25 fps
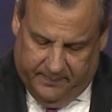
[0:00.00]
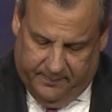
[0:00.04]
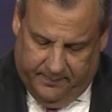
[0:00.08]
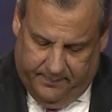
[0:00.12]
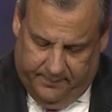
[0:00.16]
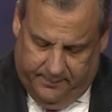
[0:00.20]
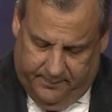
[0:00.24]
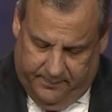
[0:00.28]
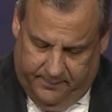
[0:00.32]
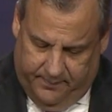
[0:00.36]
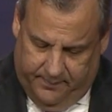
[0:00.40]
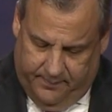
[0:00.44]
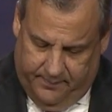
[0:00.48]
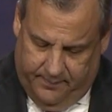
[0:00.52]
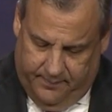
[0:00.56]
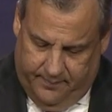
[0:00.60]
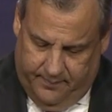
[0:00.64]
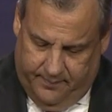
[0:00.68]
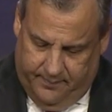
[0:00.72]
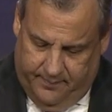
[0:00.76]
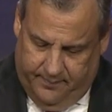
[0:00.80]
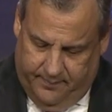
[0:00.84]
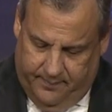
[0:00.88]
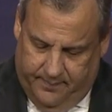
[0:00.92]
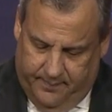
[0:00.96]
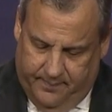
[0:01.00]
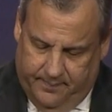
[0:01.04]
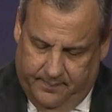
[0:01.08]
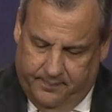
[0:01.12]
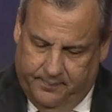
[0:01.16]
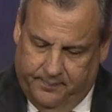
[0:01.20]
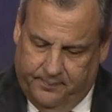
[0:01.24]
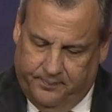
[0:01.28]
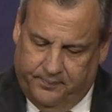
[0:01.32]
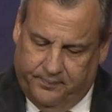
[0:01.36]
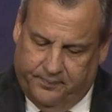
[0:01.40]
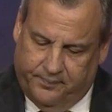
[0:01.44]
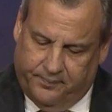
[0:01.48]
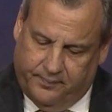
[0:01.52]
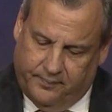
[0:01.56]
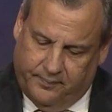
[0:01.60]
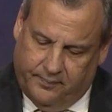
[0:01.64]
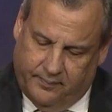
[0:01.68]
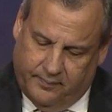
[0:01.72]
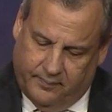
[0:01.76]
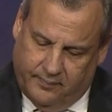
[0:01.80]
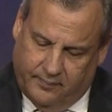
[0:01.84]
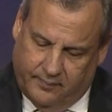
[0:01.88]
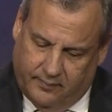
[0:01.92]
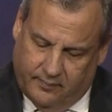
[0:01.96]

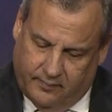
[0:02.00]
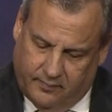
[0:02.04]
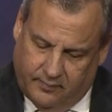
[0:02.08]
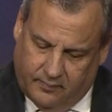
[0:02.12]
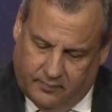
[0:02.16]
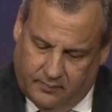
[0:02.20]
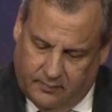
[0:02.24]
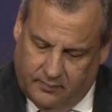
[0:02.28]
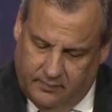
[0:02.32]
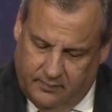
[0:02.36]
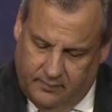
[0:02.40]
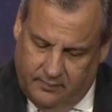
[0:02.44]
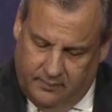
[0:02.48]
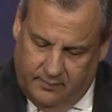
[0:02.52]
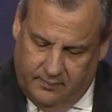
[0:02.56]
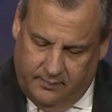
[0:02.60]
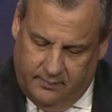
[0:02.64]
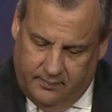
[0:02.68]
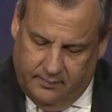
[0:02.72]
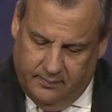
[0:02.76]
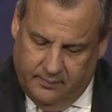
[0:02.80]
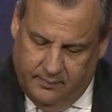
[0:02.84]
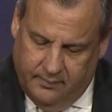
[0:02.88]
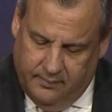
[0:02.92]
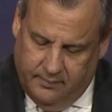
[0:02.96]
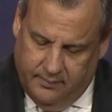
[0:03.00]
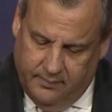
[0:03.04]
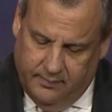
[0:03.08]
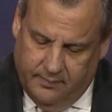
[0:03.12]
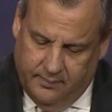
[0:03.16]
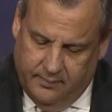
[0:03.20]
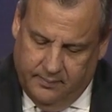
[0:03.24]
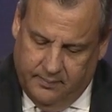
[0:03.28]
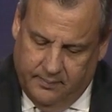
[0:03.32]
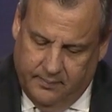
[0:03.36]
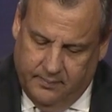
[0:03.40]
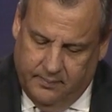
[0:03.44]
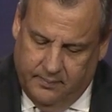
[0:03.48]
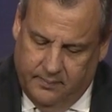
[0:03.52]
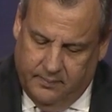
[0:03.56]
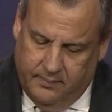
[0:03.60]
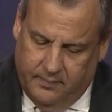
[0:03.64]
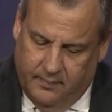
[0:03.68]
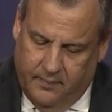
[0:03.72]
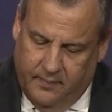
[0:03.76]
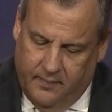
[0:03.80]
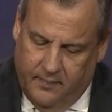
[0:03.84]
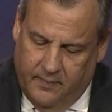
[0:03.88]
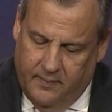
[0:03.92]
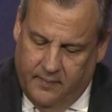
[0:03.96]

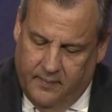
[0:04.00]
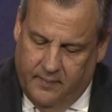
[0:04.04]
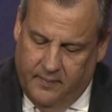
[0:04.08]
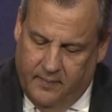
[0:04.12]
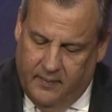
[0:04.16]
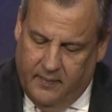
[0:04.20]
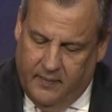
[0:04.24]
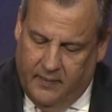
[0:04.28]
[no speech]